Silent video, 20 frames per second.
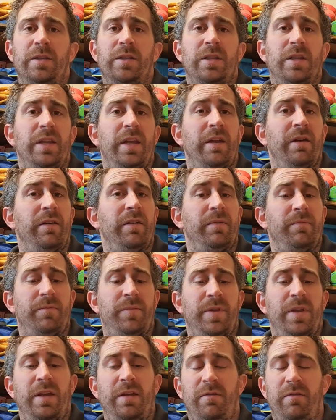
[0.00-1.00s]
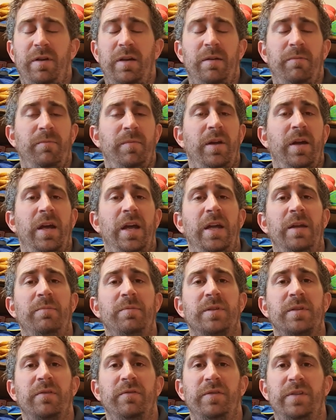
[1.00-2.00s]
There are heaps
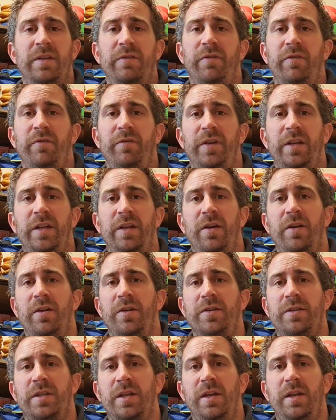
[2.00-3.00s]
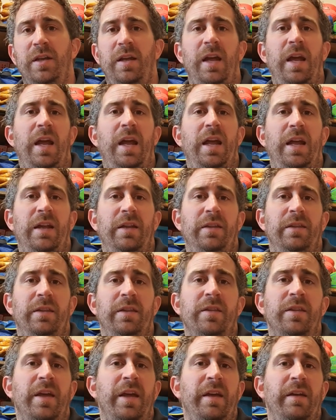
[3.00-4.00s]
of different videos,
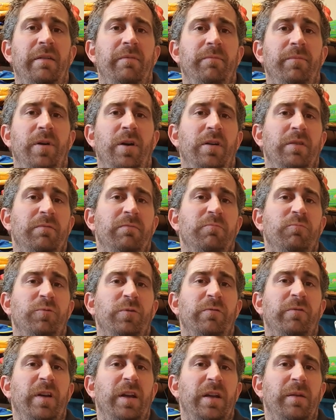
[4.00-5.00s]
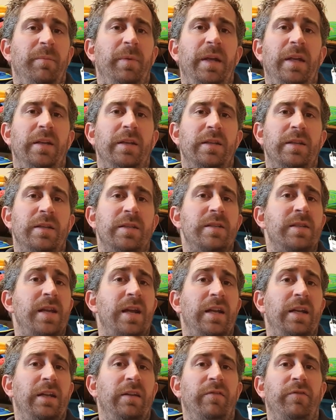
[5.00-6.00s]
and I would recommend
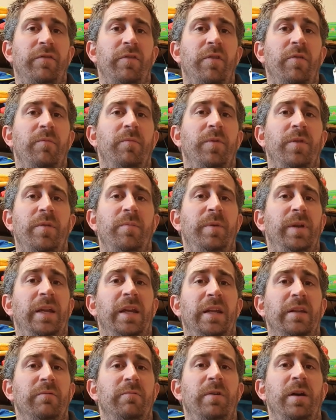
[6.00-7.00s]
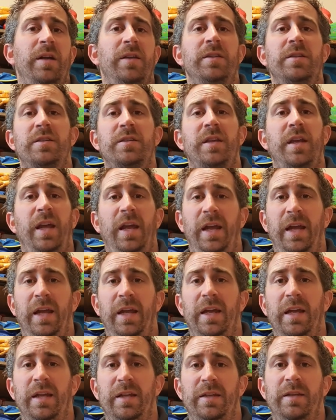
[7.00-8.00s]
starting from the beginner ones
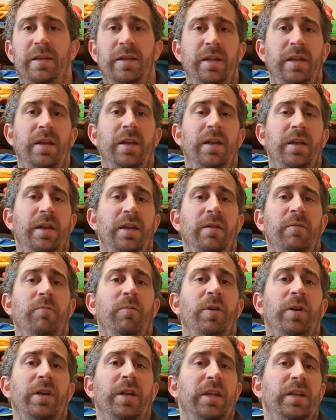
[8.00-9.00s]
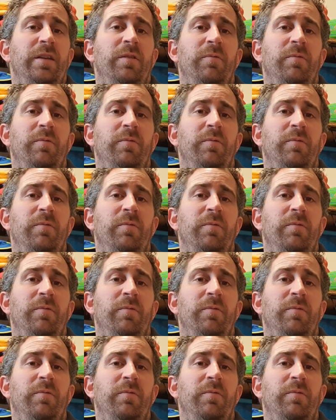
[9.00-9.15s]
and working your